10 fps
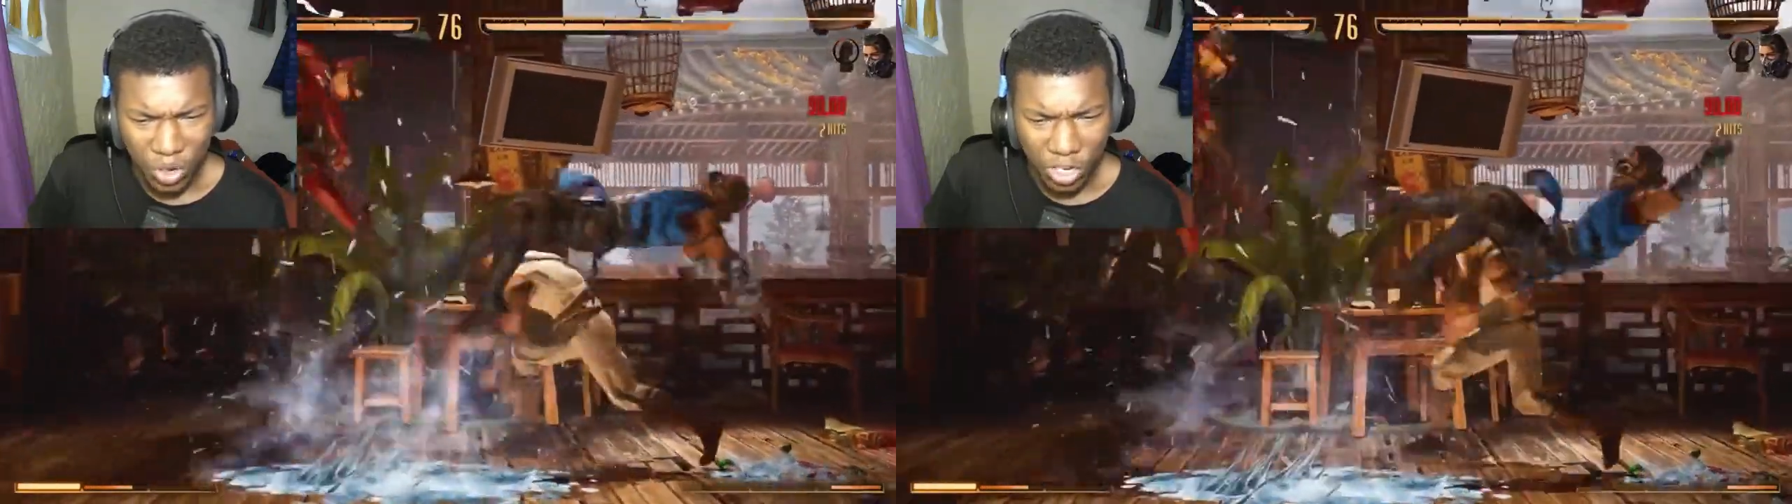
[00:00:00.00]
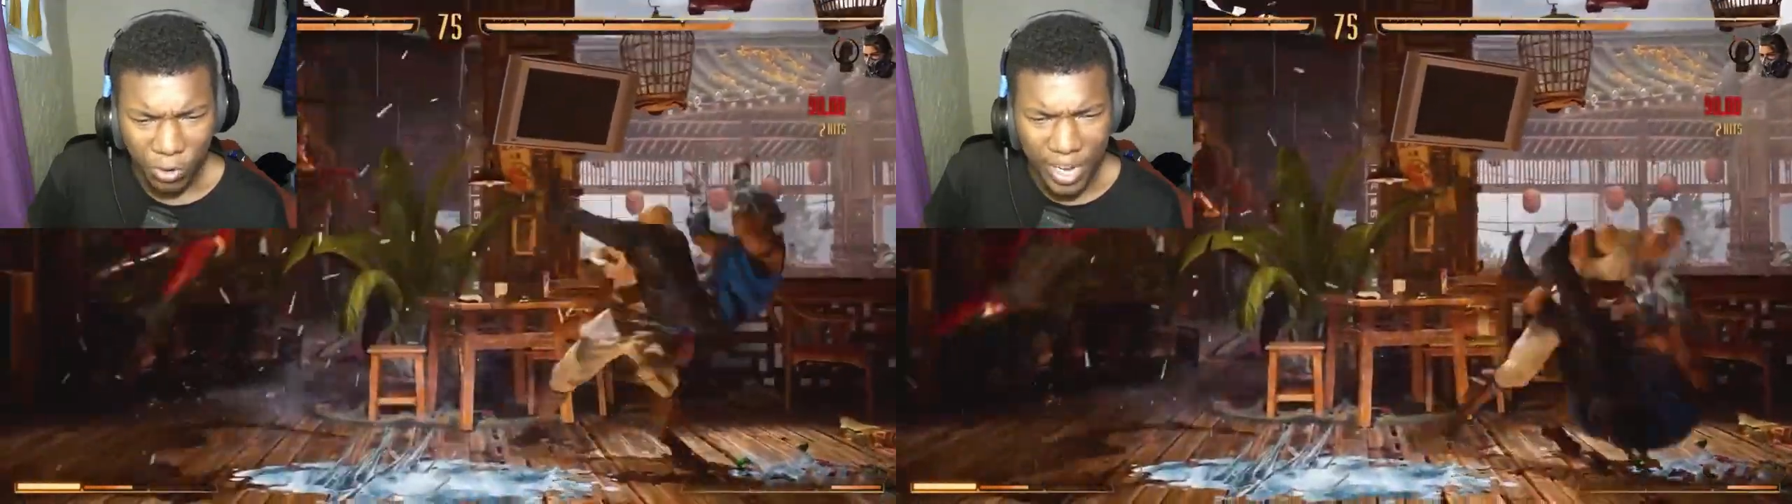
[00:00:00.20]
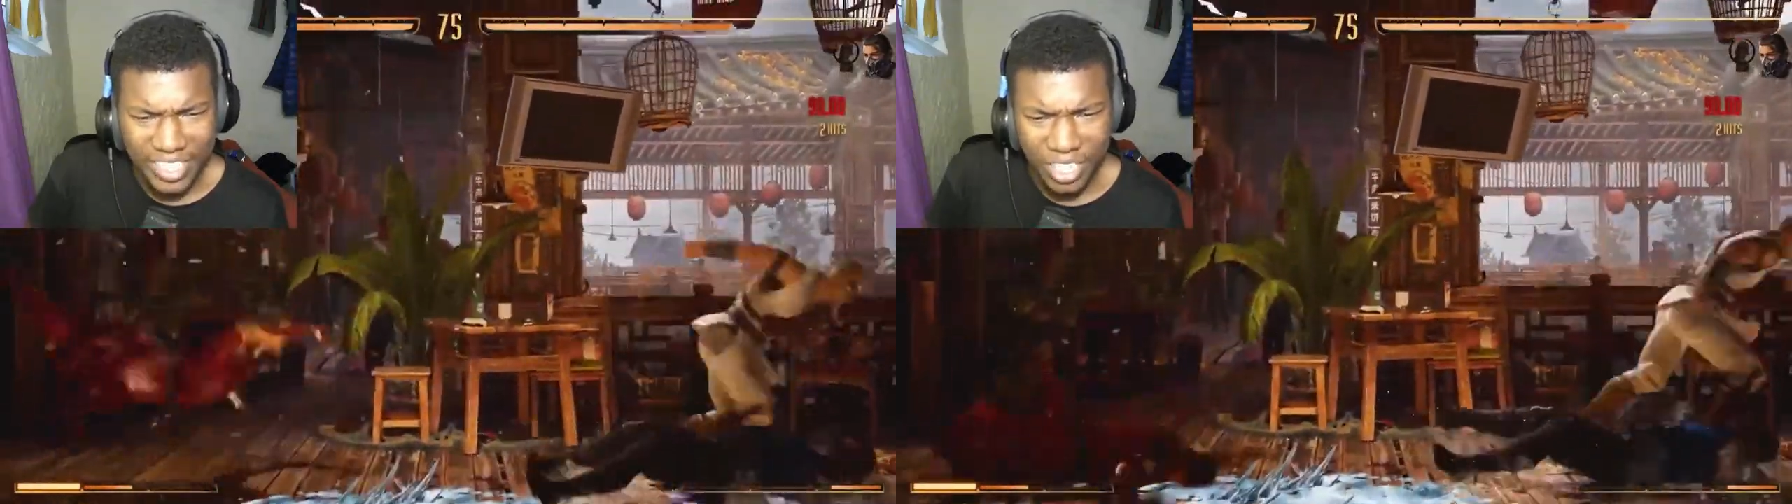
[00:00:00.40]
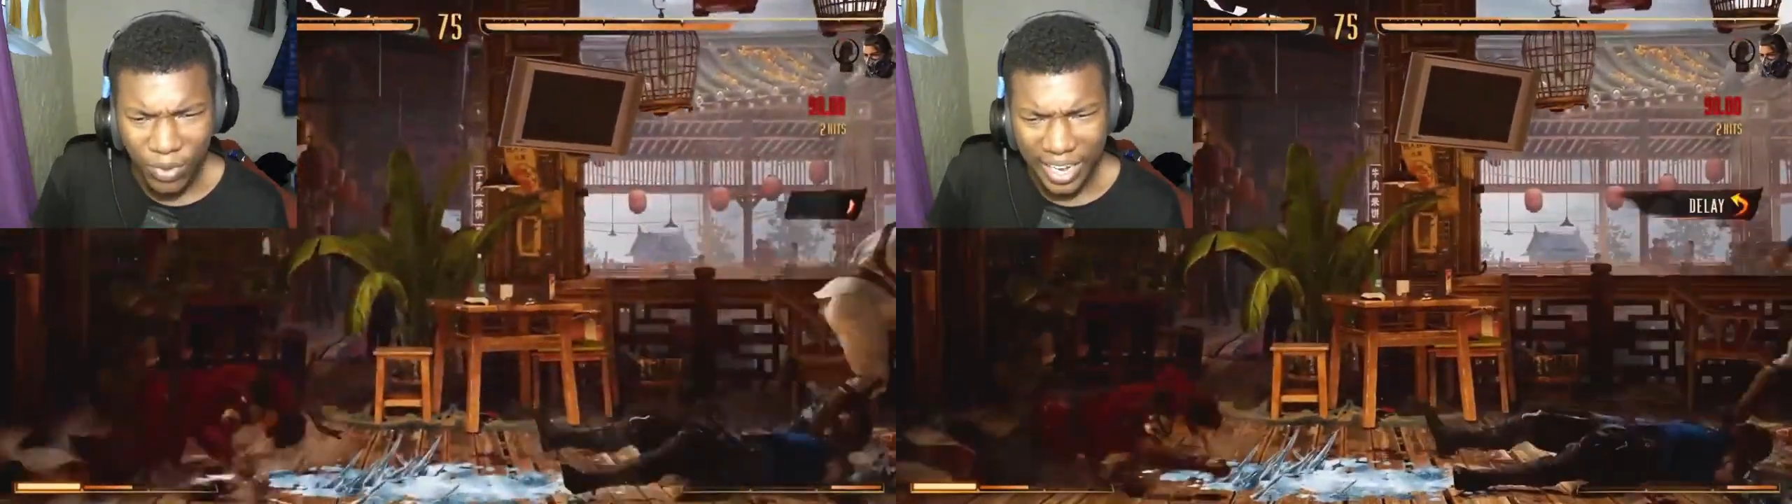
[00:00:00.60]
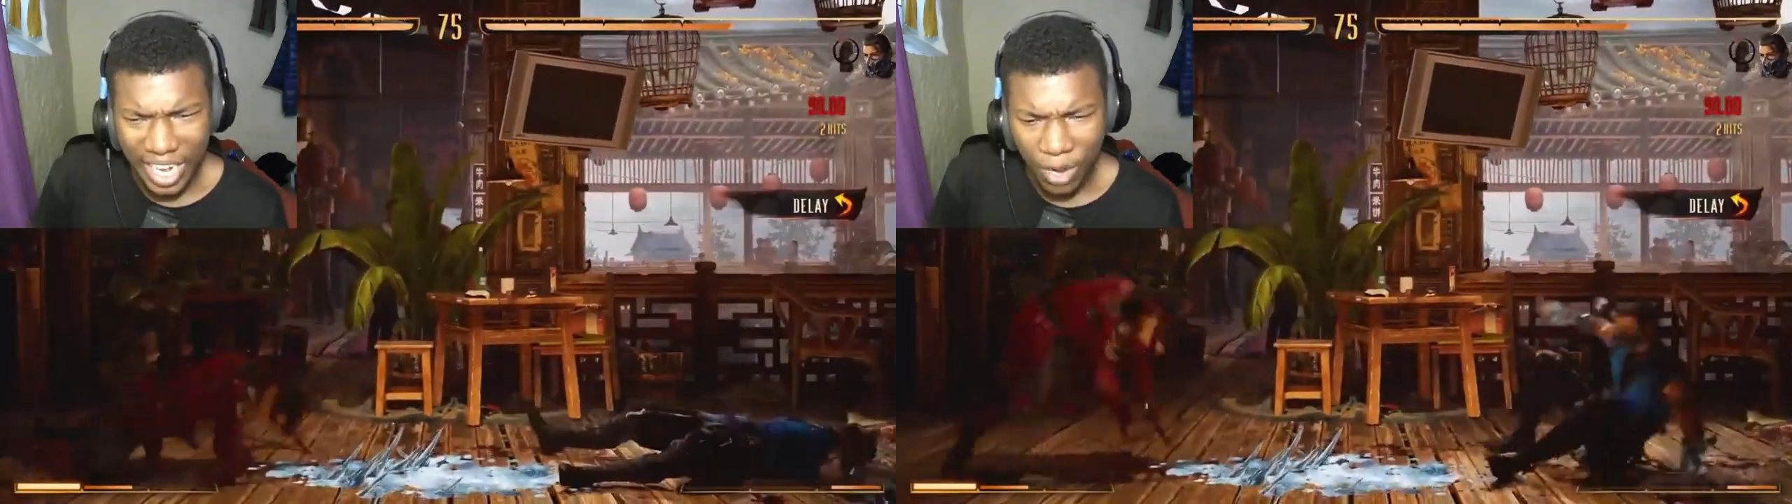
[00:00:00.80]
going
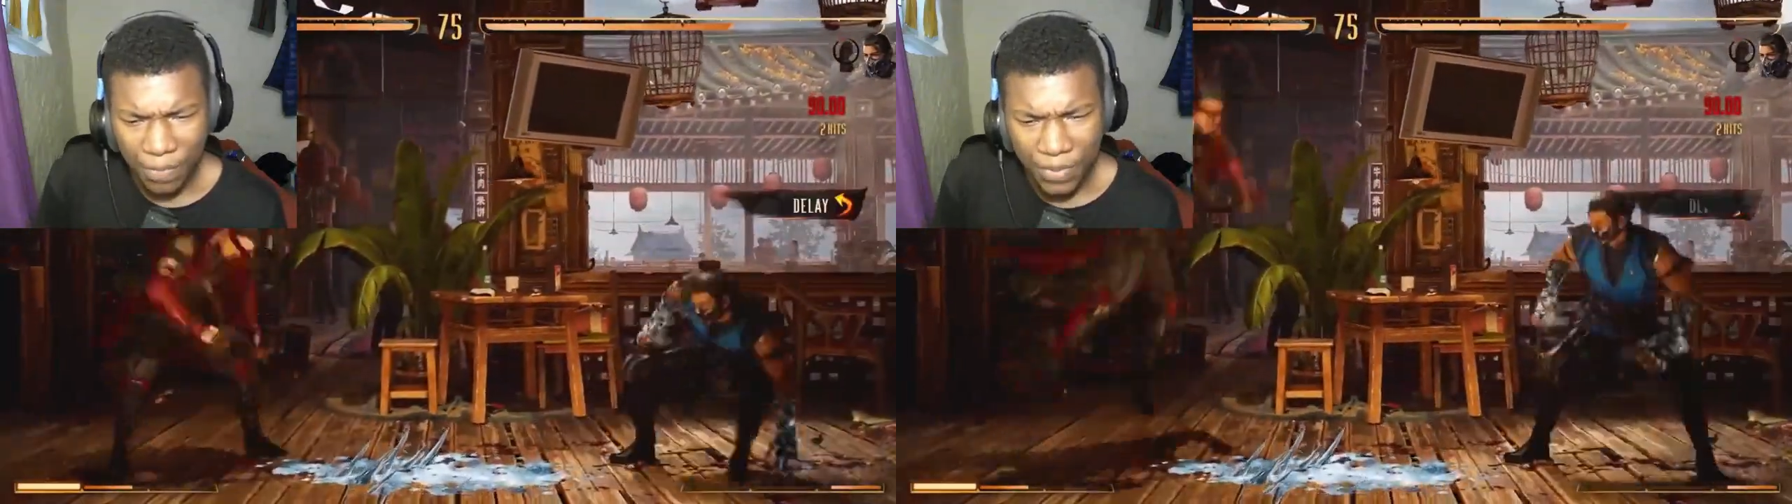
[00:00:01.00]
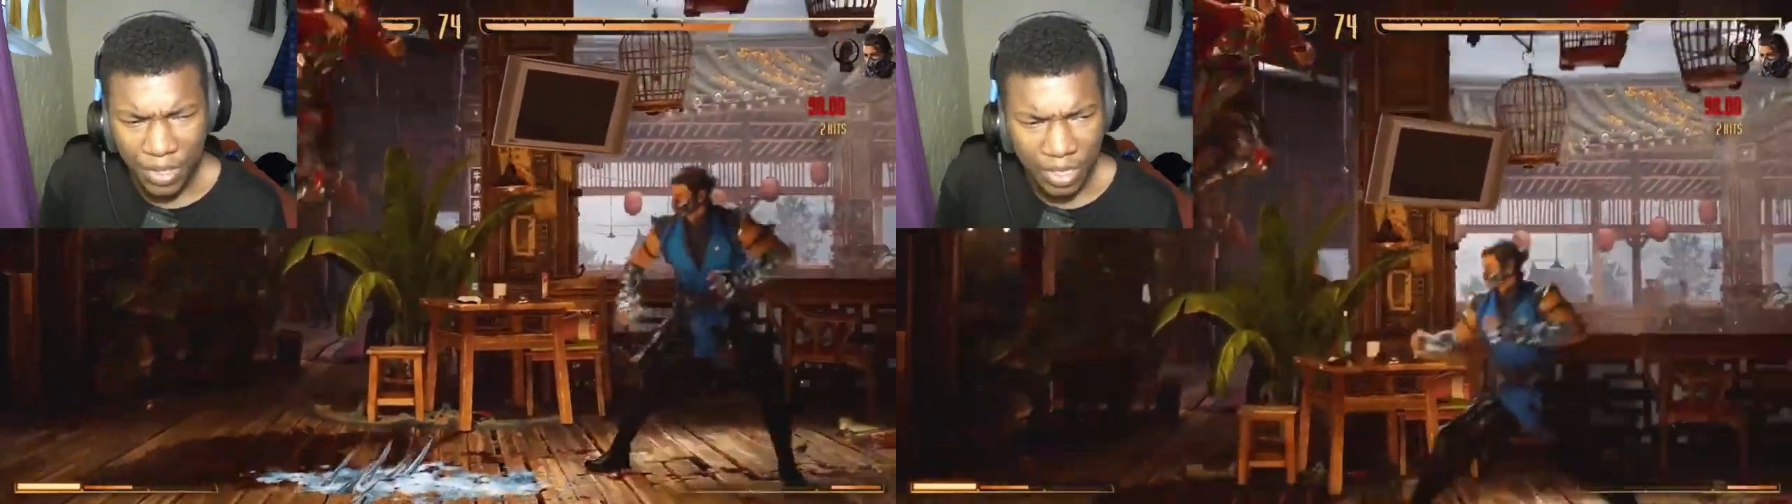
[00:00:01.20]
crazy right now.